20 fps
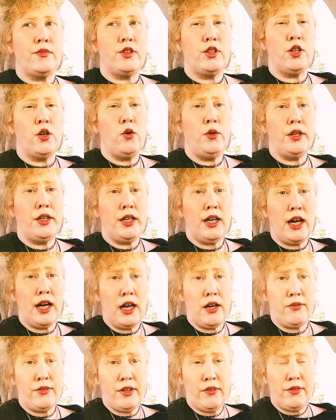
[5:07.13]
The only
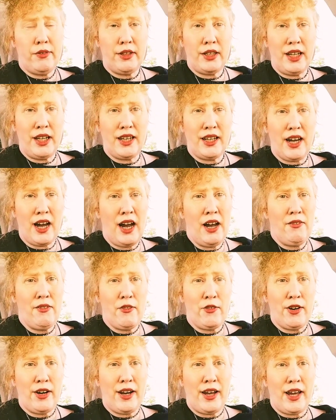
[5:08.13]
kind of deviled egg I've
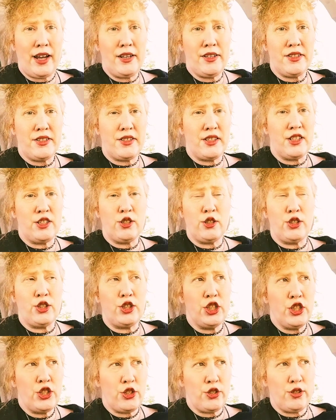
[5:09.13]
ever had is the
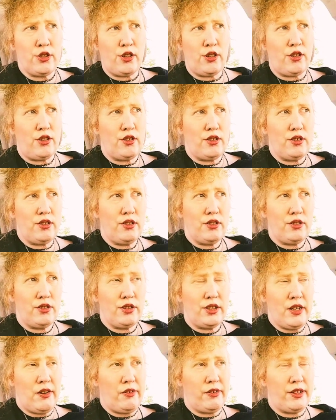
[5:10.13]
traditional
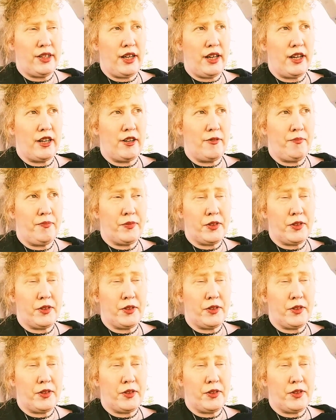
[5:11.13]
deviled egg.